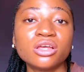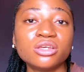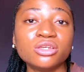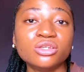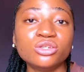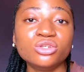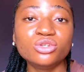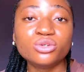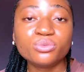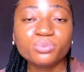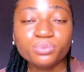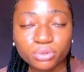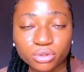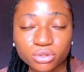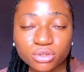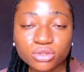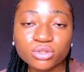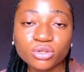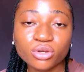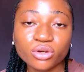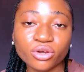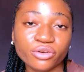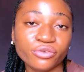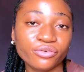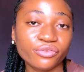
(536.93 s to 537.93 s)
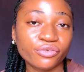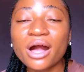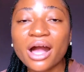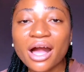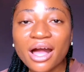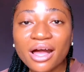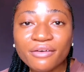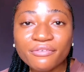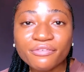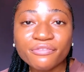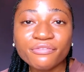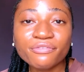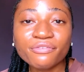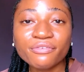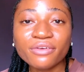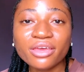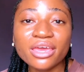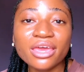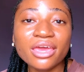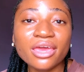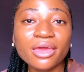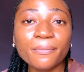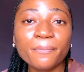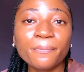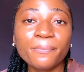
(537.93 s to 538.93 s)
you put God first. Have
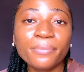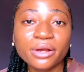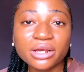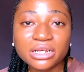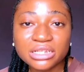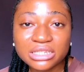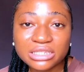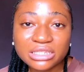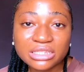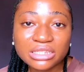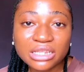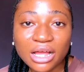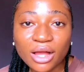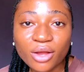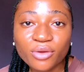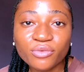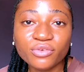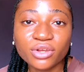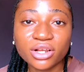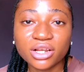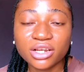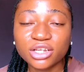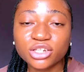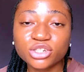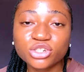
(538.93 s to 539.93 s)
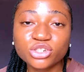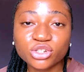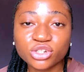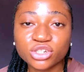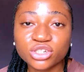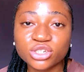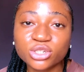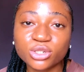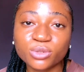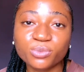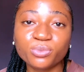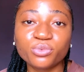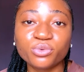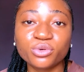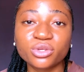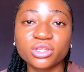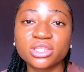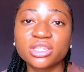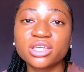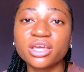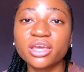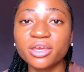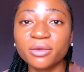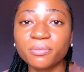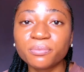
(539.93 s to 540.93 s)
a personal relationship with
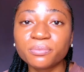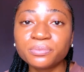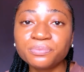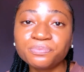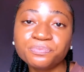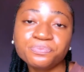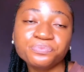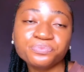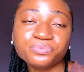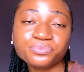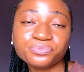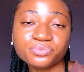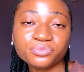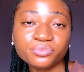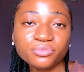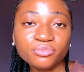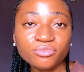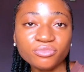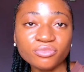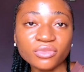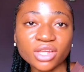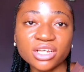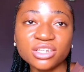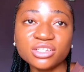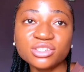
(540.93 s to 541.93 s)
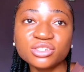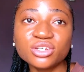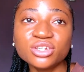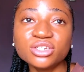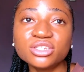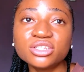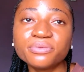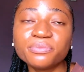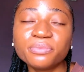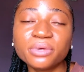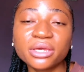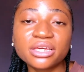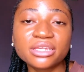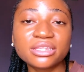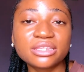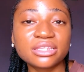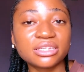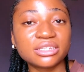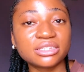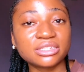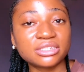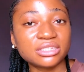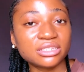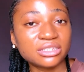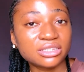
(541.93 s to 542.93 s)
Him. He's going to make
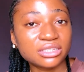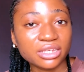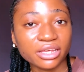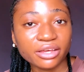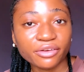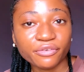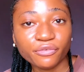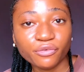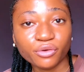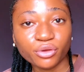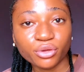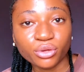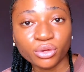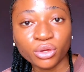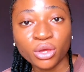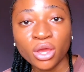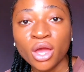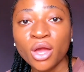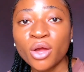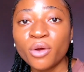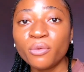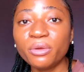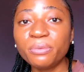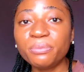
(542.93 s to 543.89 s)
things easier for you. When